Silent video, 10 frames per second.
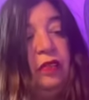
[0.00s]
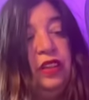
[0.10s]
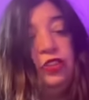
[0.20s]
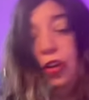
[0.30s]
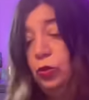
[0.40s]

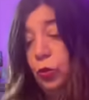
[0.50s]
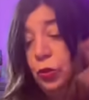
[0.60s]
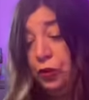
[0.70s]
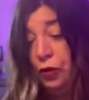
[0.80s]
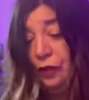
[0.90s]
let's start
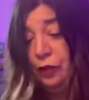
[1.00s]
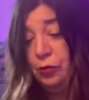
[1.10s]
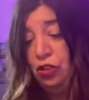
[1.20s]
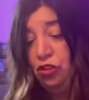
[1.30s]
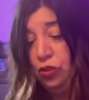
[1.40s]
with your
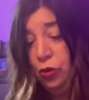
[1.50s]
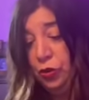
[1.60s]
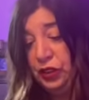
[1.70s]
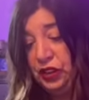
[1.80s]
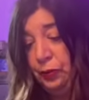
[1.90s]
affirmation,
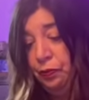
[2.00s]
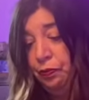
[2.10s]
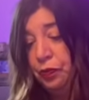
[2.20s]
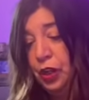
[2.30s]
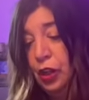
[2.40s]
Taurus.
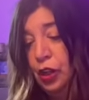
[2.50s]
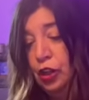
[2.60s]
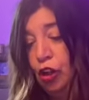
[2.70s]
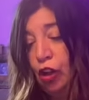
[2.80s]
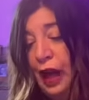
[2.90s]

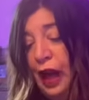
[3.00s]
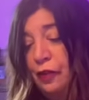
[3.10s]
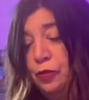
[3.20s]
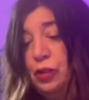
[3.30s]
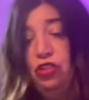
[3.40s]
The
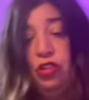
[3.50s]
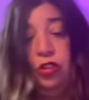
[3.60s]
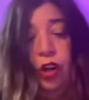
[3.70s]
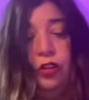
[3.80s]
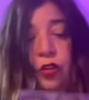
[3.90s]
affirmation
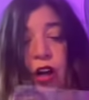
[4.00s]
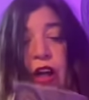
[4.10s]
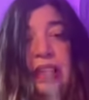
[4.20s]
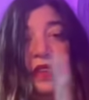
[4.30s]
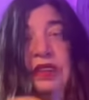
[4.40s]
card you got is